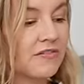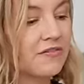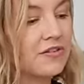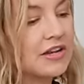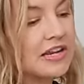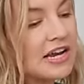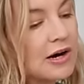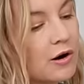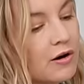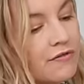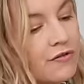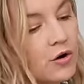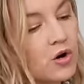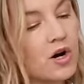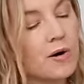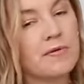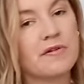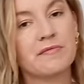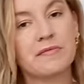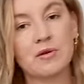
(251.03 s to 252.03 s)
a video or photo
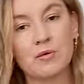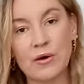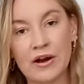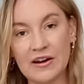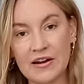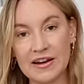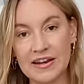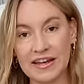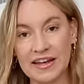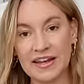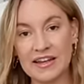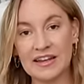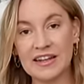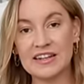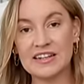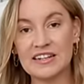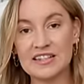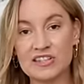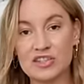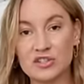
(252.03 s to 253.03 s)
up of me wearing it.
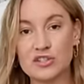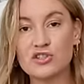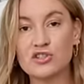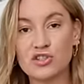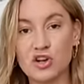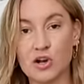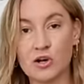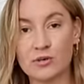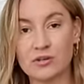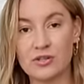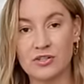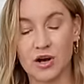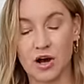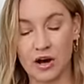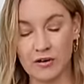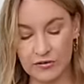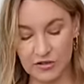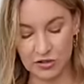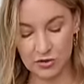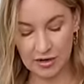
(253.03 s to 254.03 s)
It is so
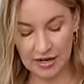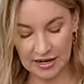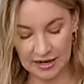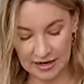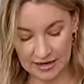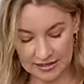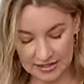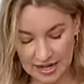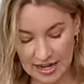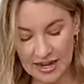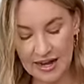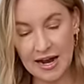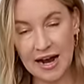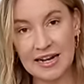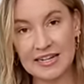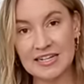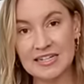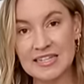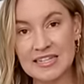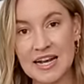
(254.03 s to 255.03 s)
soft, you guys.
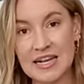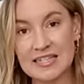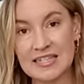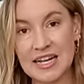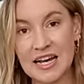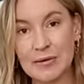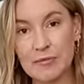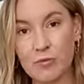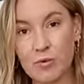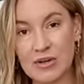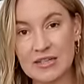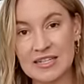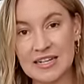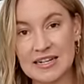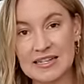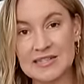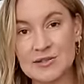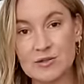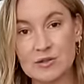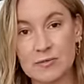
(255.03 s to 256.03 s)
I did size up one
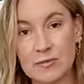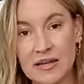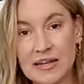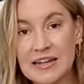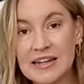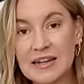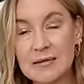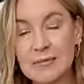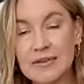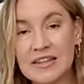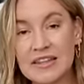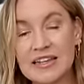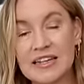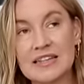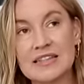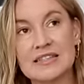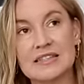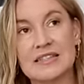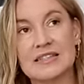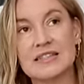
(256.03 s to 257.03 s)
size to a medium in
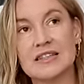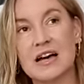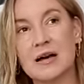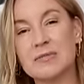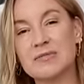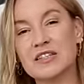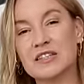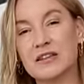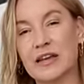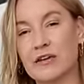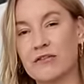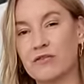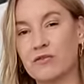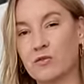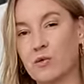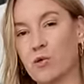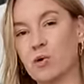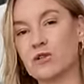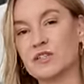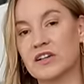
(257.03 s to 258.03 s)
this. This comes in like
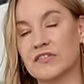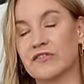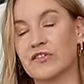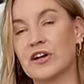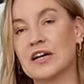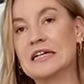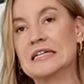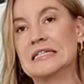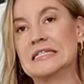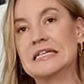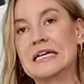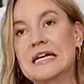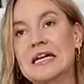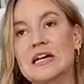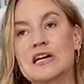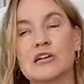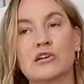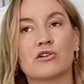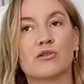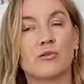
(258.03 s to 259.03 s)
four different
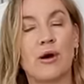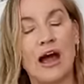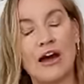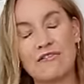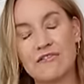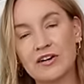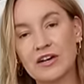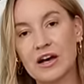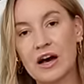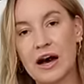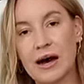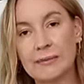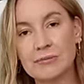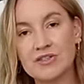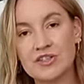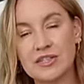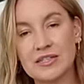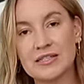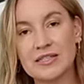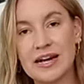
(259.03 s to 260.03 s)
graphic
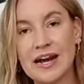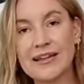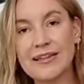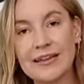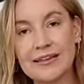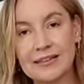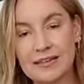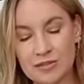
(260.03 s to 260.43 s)
options. I like